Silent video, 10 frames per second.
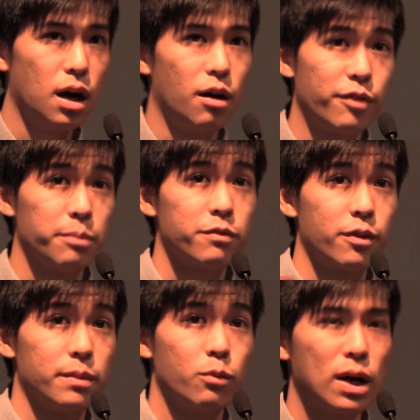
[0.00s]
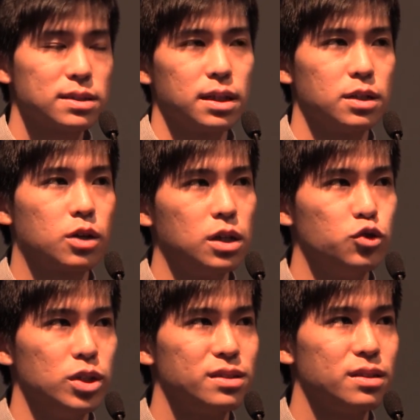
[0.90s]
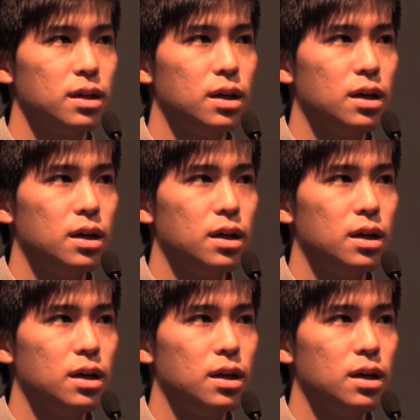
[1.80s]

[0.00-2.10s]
uh, from, from the Western countries.